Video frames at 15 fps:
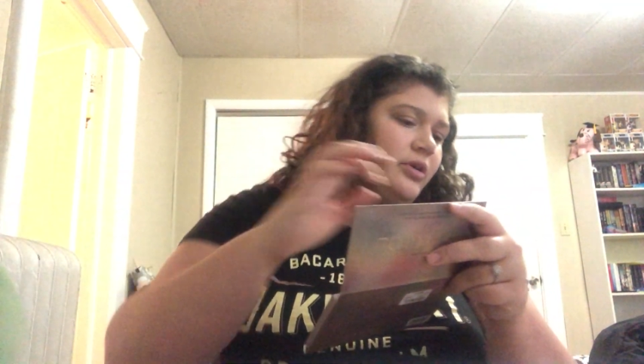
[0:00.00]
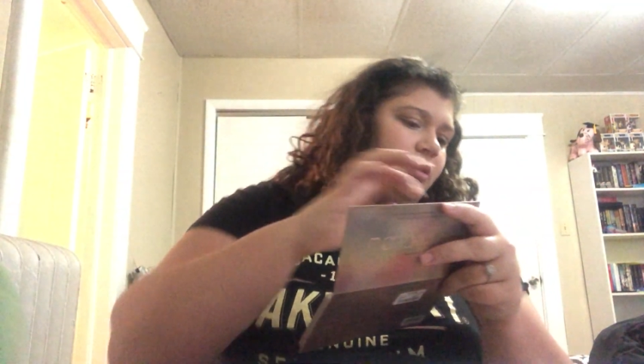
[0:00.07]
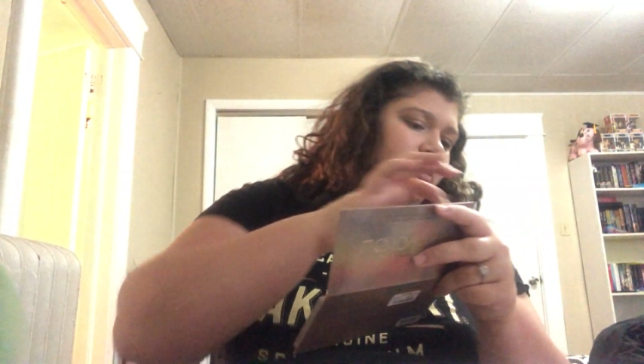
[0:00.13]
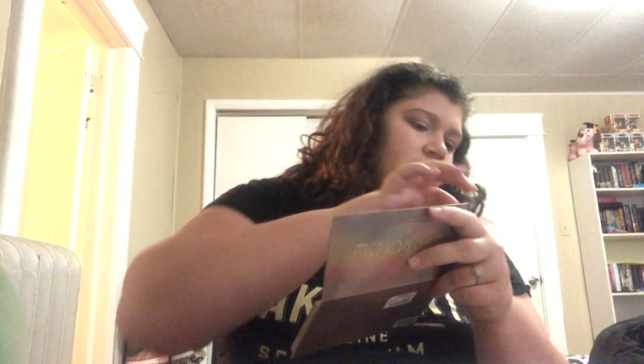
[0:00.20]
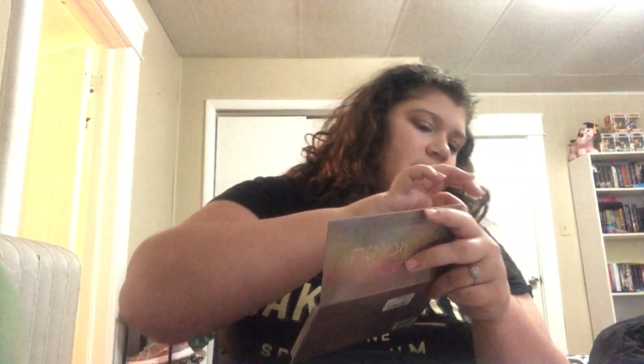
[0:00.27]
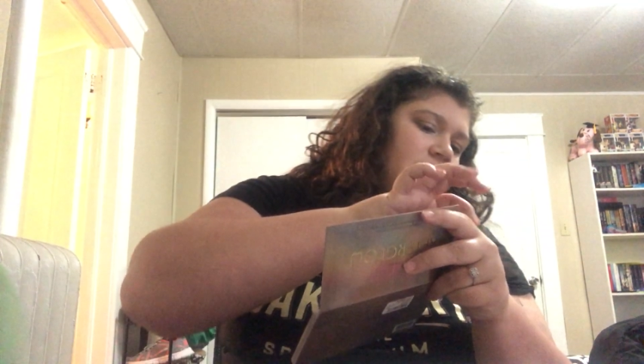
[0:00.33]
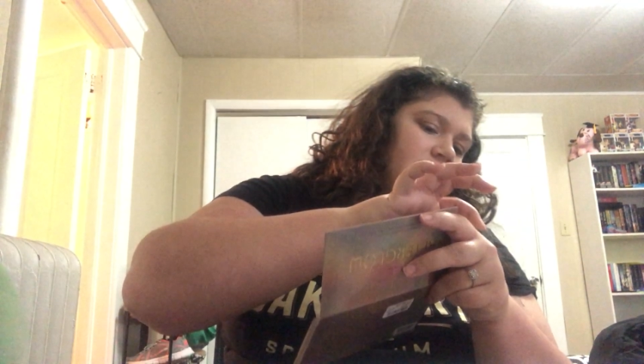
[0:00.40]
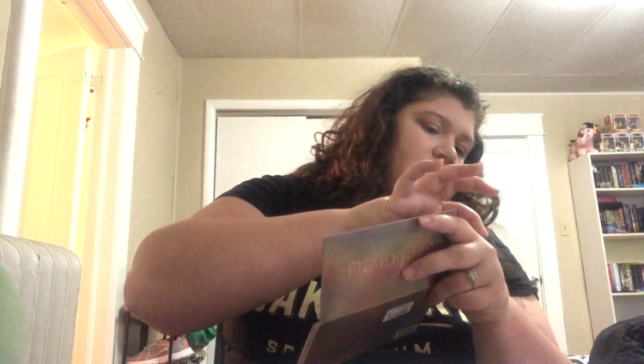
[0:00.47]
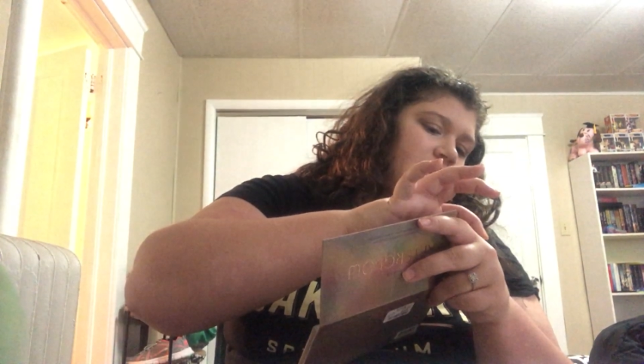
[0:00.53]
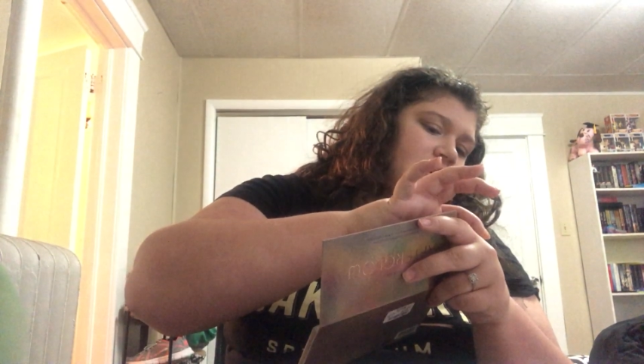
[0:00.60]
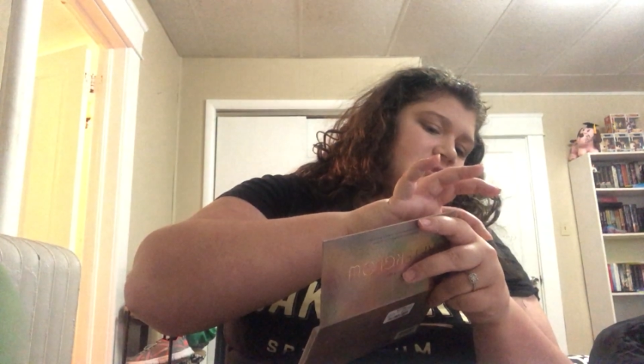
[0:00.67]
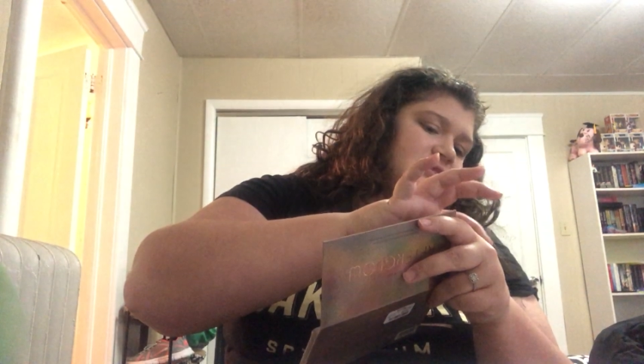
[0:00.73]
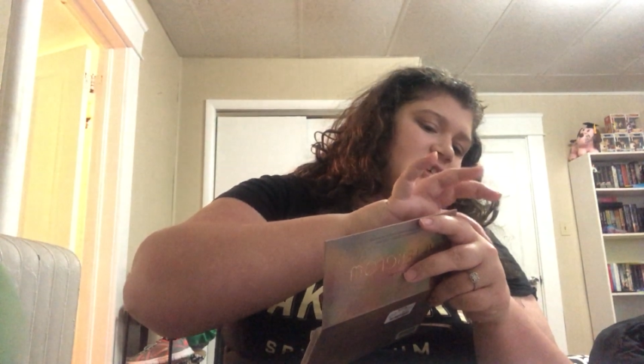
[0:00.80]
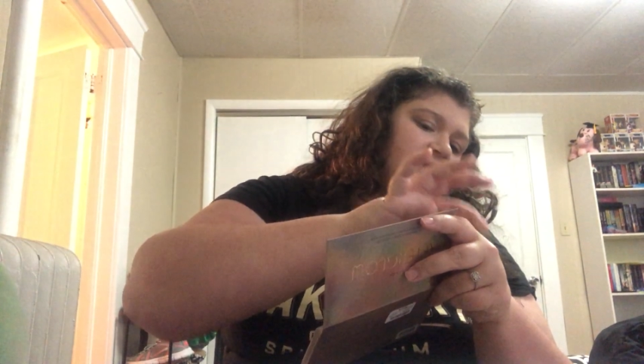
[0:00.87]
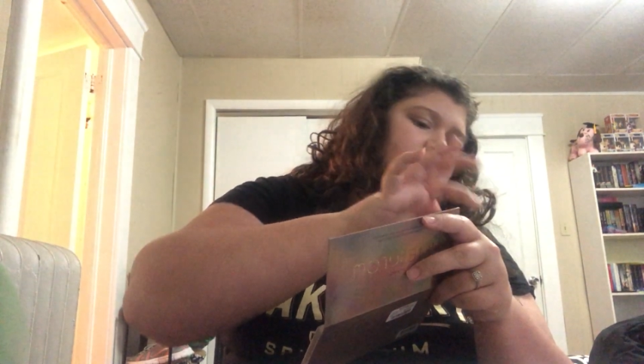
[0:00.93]
it looking like,
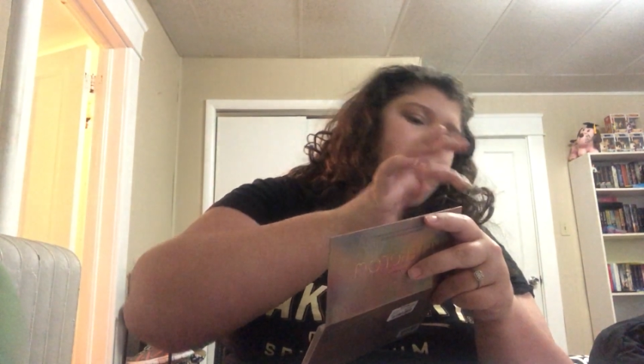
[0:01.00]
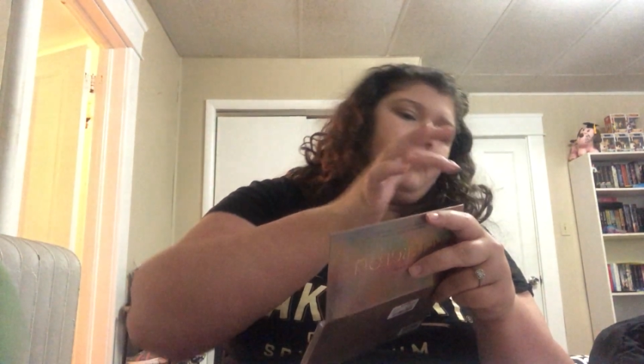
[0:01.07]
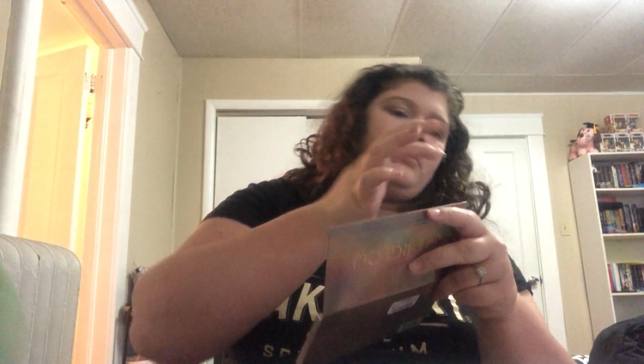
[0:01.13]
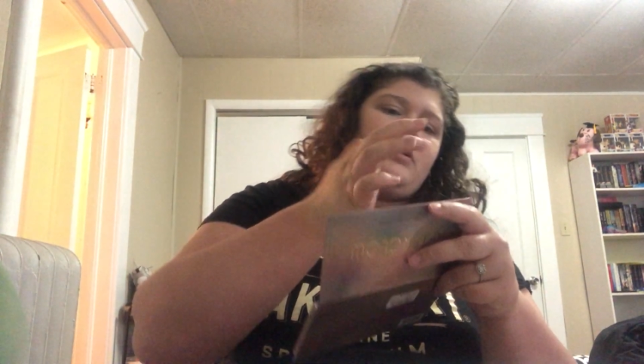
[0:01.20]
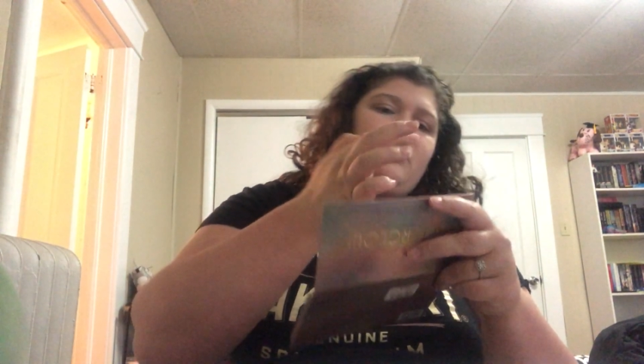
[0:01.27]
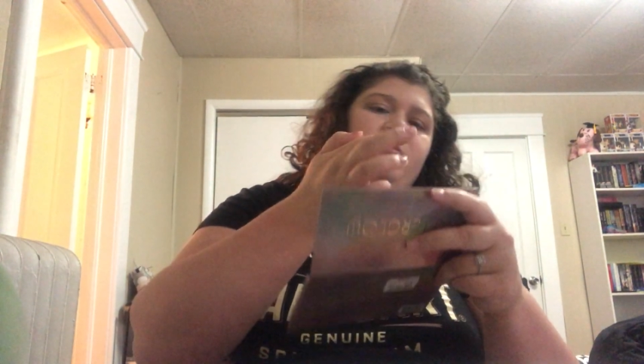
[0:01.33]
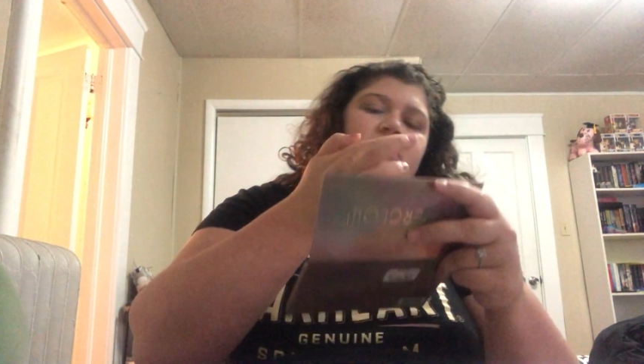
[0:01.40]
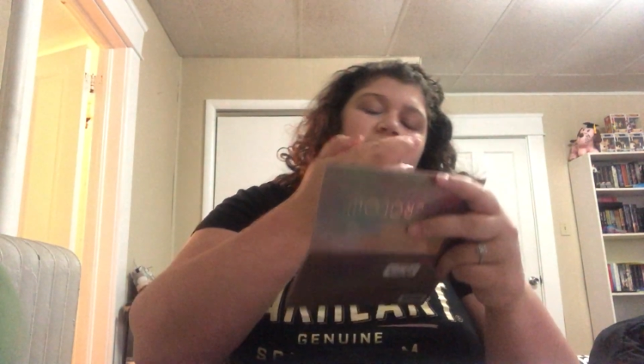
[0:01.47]
because I remember not